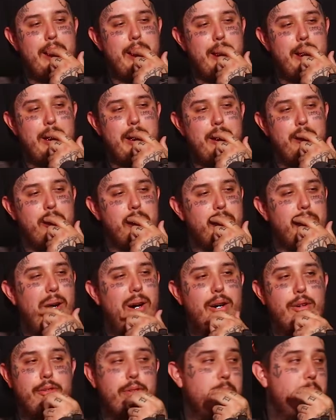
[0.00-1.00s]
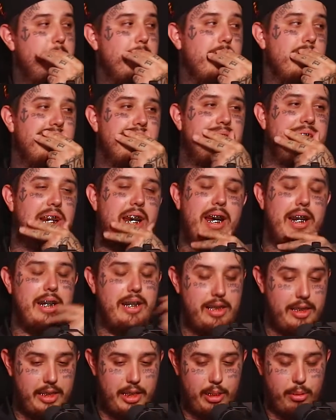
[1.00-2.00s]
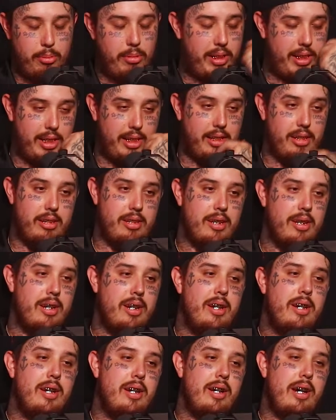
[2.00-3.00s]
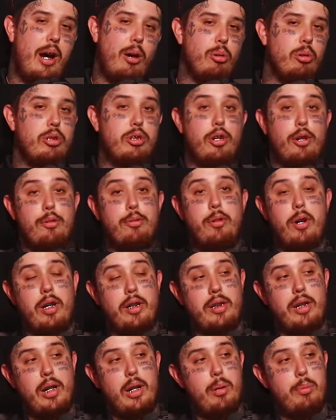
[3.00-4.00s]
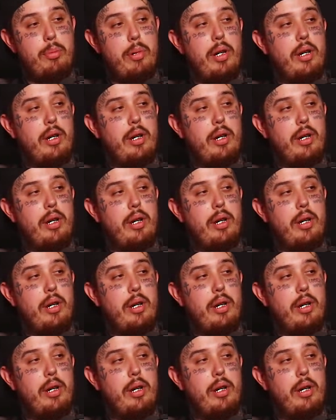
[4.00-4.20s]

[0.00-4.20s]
it, it was hard for me to see anything because I was so fucked up.